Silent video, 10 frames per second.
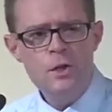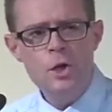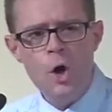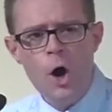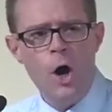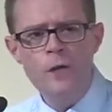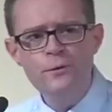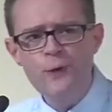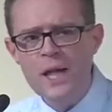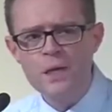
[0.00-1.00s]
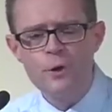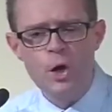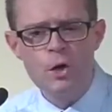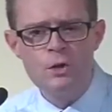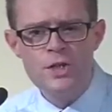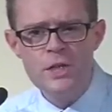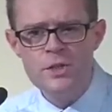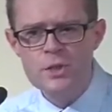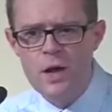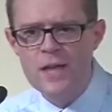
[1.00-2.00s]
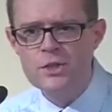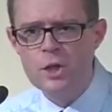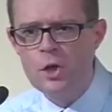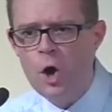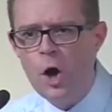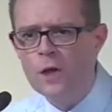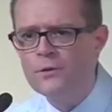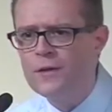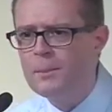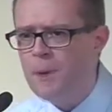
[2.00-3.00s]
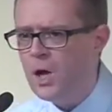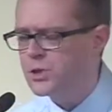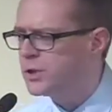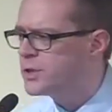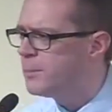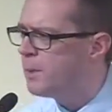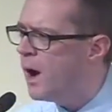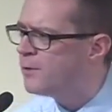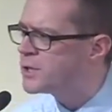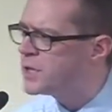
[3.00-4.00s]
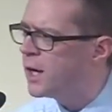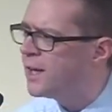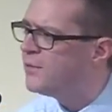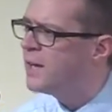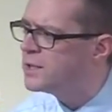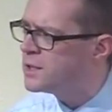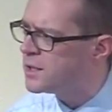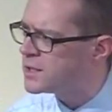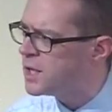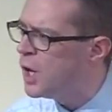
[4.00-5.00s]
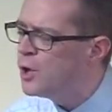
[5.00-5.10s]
the God and Father of our Lord Jesus Christ, the God of the apostles, the prophets, and the early evangelists.